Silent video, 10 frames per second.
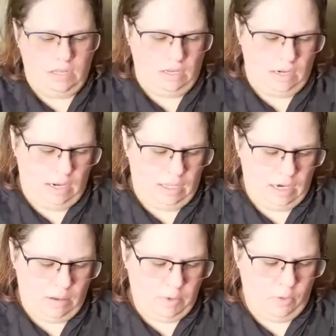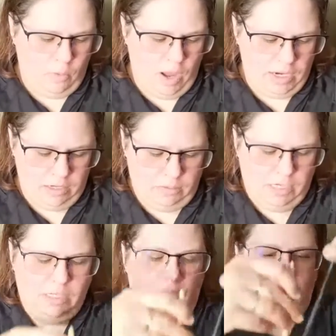And then I'm going to wind the
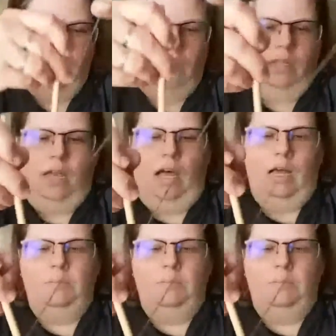rest of this onto the cop.